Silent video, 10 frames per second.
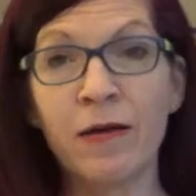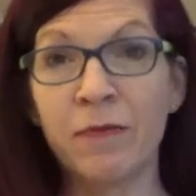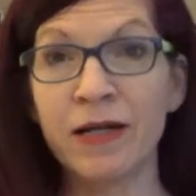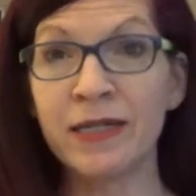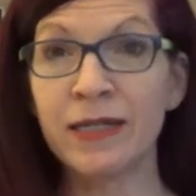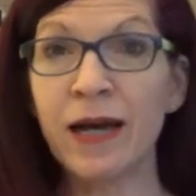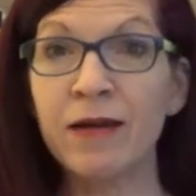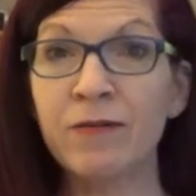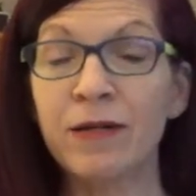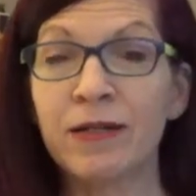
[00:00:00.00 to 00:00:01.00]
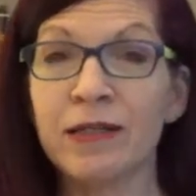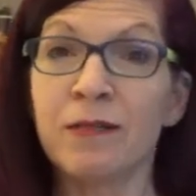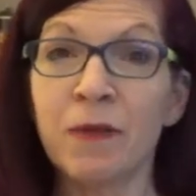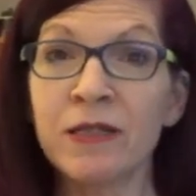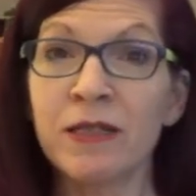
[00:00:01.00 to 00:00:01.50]
my style,
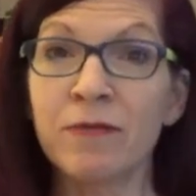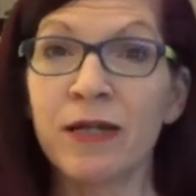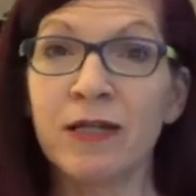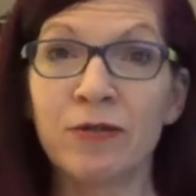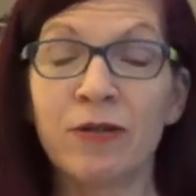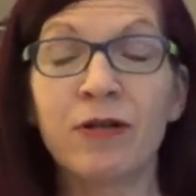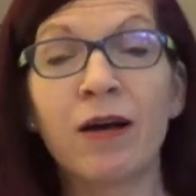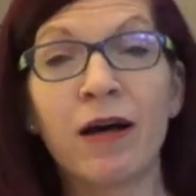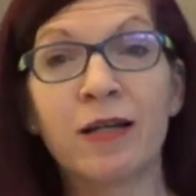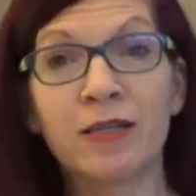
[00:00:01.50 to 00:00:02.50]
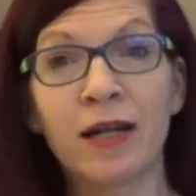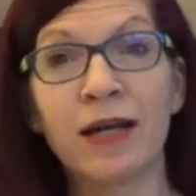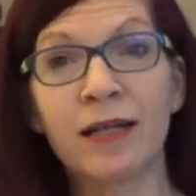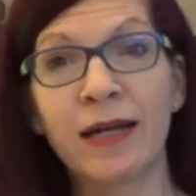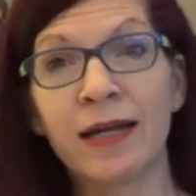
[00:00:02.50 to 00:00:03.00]
especially when I do collage.
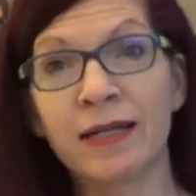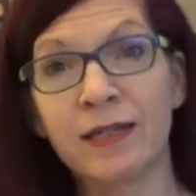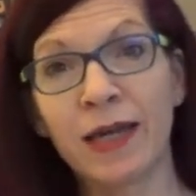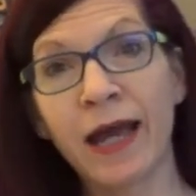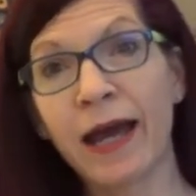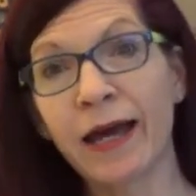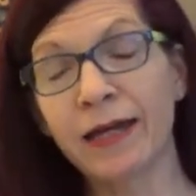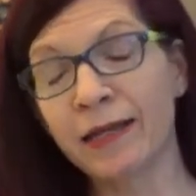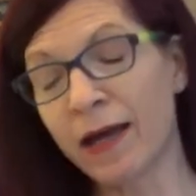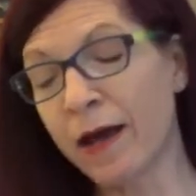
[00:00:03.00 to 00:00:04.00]
I like to add